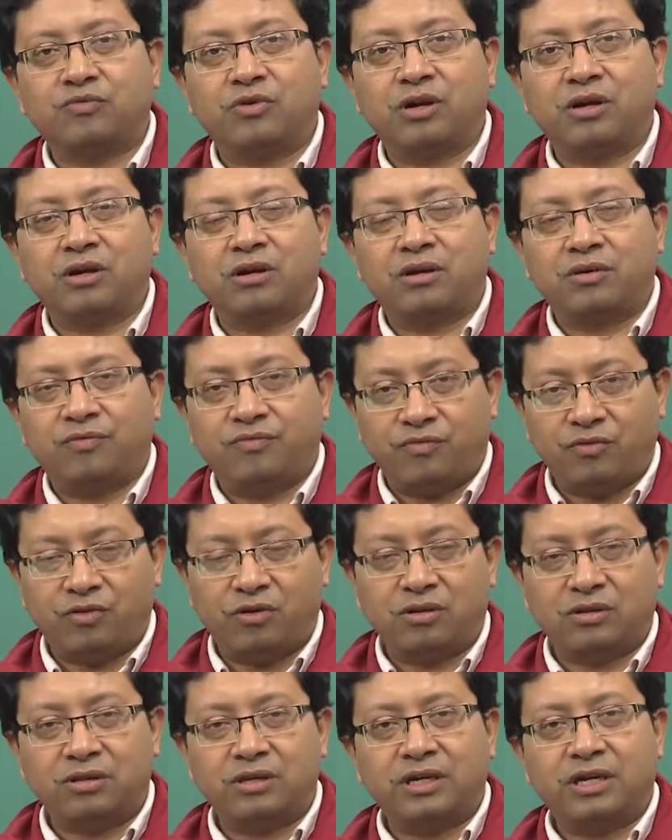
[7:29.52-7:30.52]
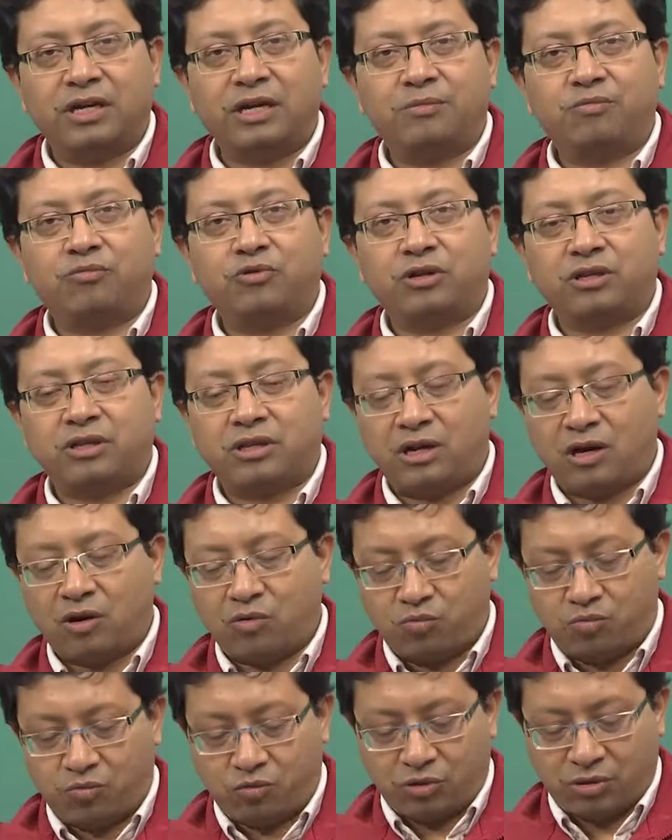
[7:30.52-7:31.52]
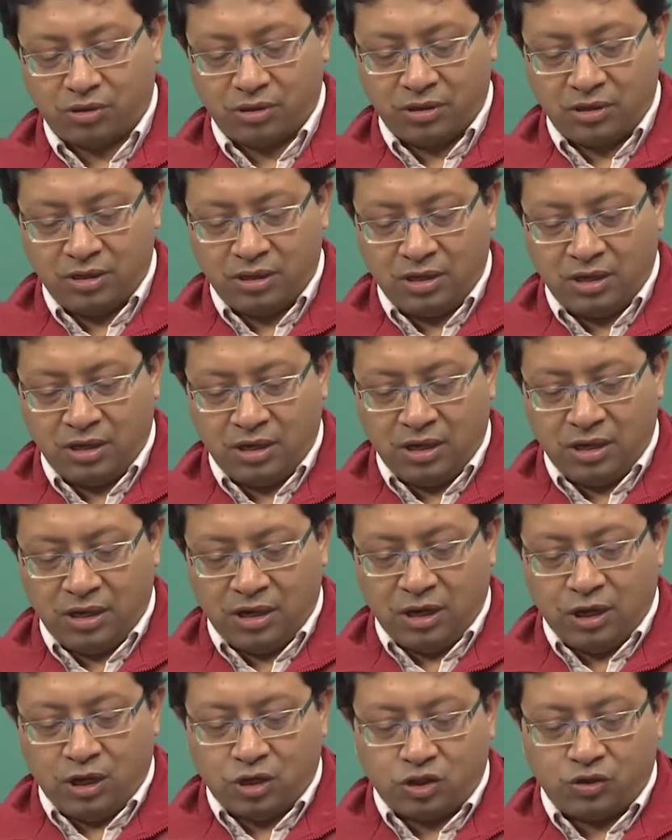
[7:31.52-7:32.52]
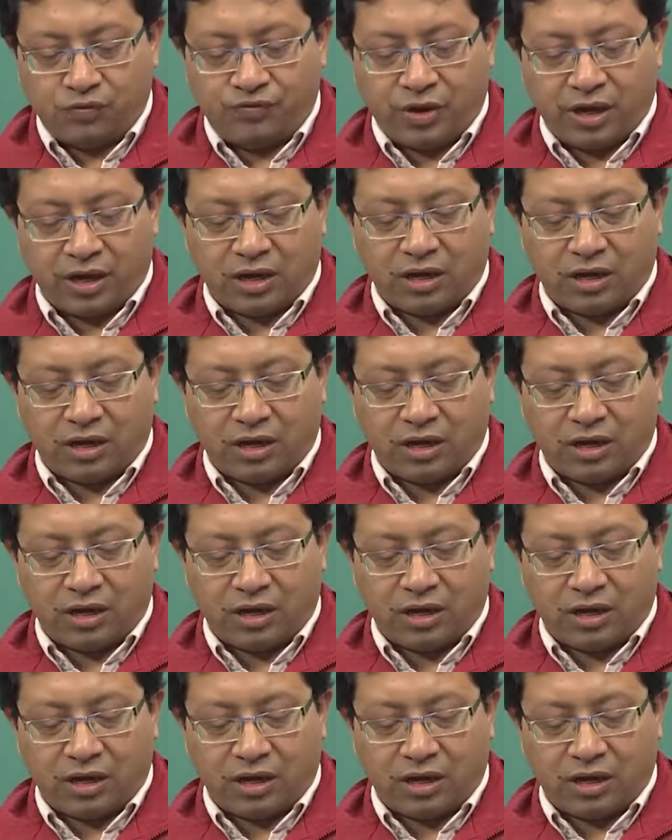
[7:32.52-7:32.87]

one for the input and the output. So, if I